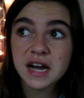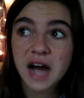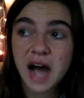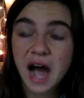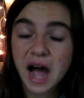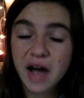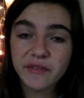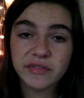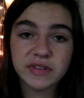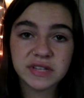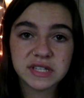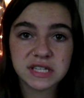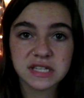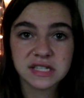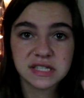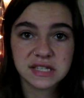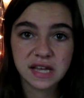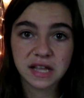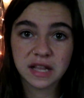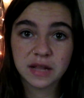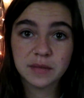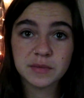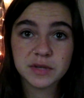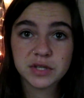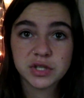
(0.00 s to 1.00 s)
obviously
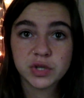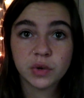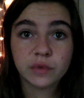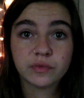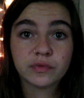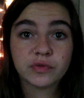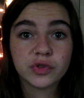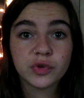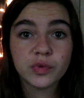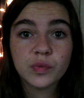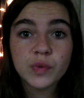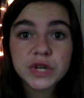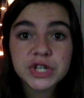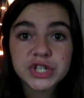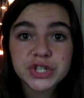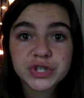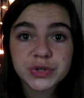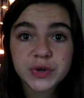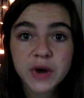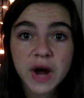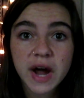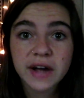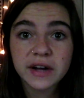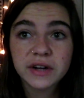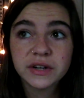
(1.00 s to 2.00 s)
Salem is known for the witch
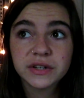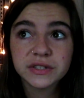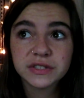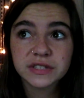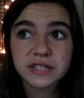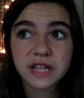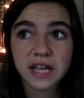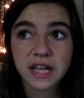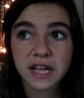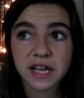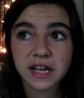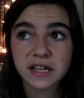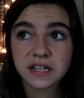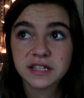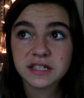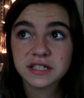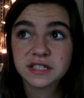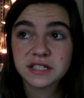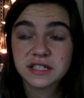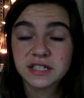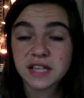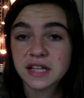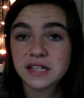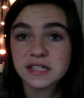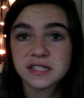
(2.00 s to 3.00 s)
trials and
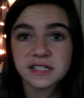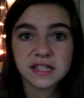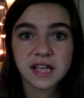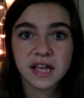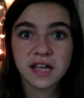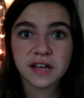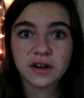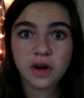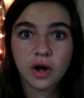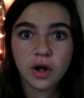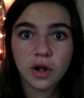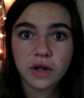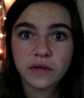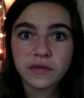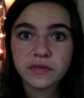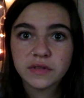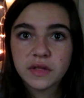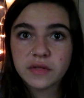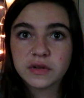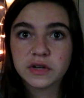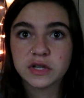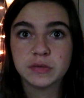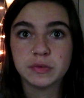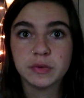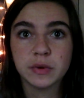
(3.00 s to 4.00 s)
since then all of the
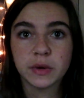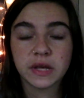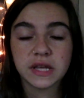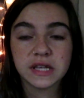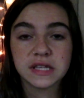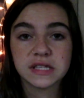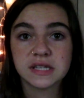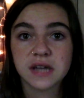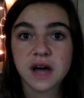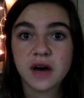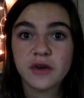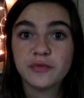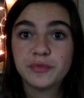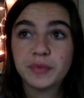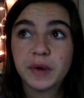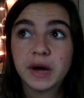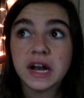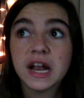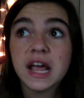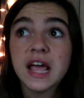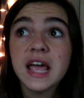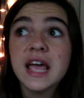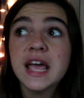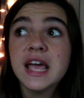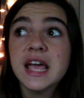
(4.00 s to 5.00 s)
other spooky stuff,
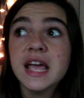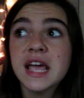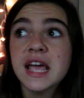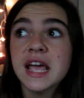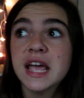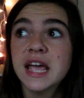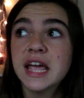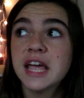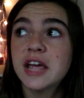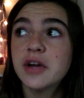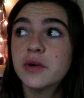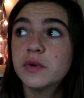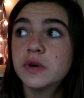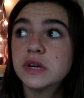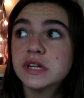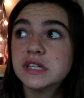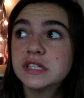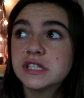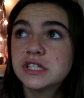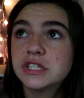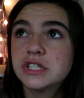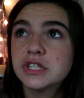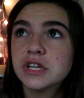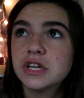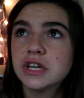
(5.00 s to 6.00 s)
but it
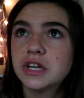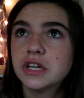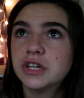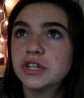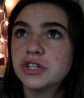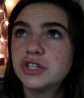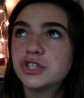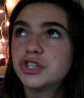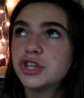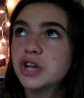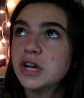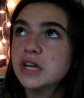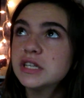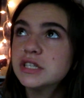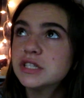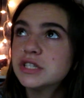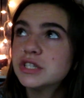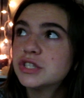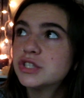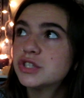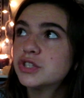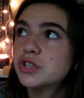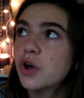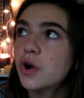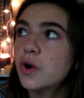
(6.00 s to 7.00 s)
was just
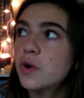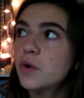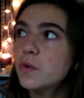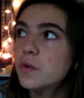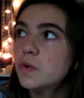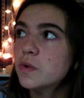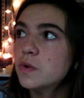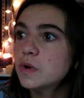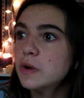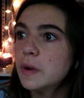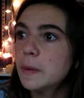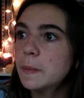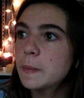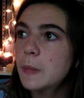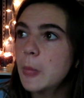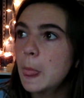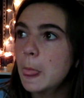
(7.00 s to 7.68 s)
so,